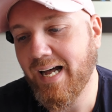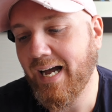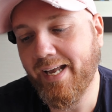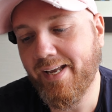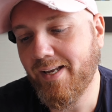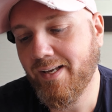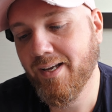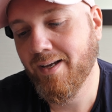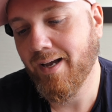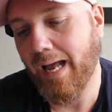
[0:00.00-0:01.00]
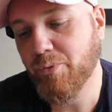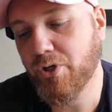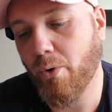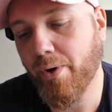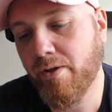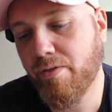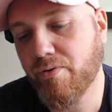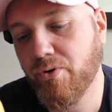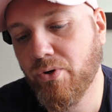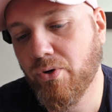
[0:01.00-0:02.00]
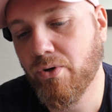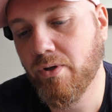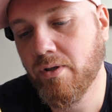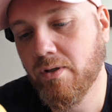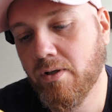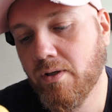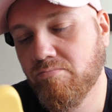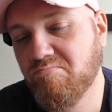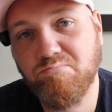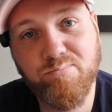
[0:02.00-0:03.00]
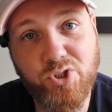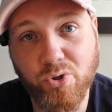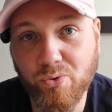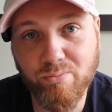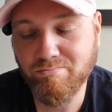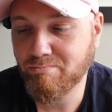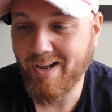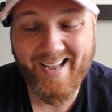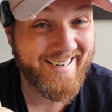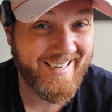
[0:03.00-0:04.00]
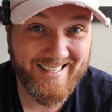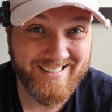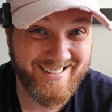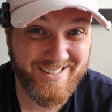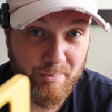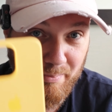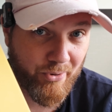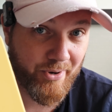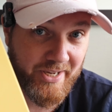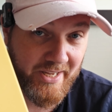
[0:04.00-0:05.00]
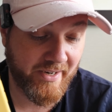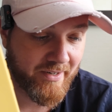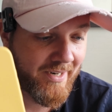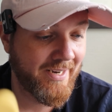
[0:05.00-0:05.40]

I am going through 2 at least per year.